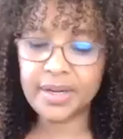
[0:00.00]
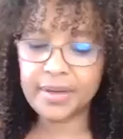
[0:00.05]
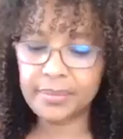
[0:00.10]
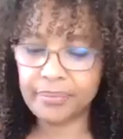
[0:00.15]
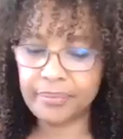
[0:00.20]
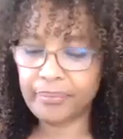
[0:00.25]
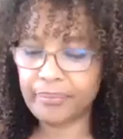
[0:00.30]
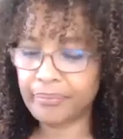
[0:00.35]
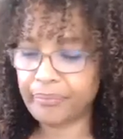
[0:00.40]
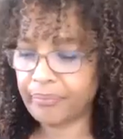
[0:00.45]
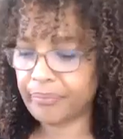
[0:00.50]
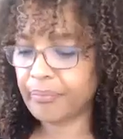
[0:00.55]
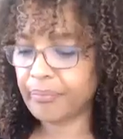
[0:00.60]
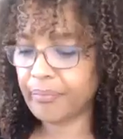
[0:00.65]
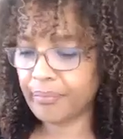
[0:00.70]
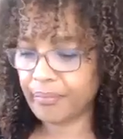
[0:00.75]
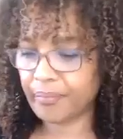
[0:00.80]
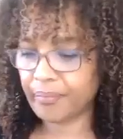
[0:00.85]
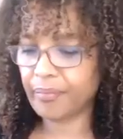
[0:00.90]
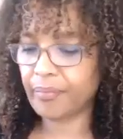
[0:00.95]
when it comes
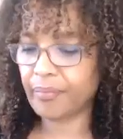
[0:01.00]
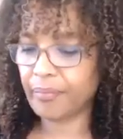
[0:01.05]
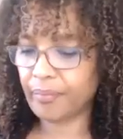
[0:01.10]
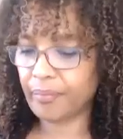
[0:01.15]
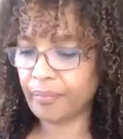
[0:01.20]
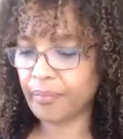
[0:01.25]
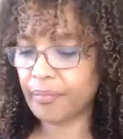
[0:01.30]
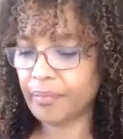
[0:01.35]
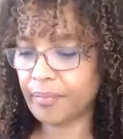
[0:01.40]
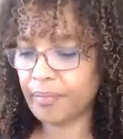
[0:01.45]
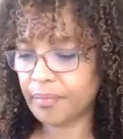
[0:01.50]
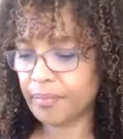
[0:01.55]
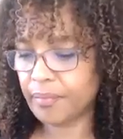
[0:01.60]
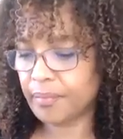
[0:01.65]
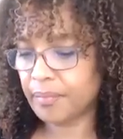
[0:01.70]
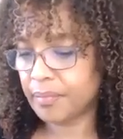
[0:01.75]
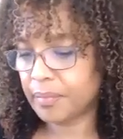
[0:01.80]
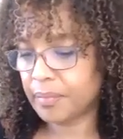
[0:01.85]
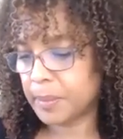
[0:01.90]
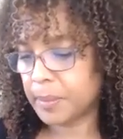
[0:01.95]
to diversity,
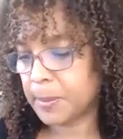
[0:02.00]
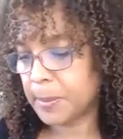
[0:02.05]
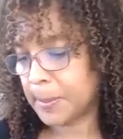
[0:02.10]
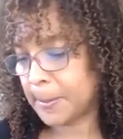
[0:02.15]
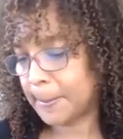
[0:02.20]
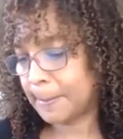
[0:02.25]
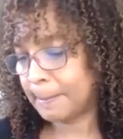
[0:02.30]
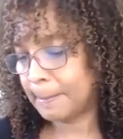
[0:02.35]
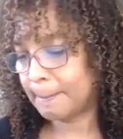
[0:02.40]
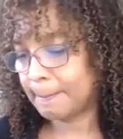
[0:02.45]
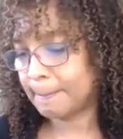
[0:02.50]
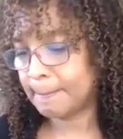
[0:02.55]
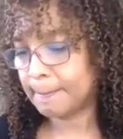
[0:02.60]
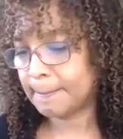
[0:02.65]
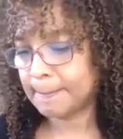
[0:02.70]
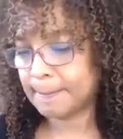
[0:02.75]
I think,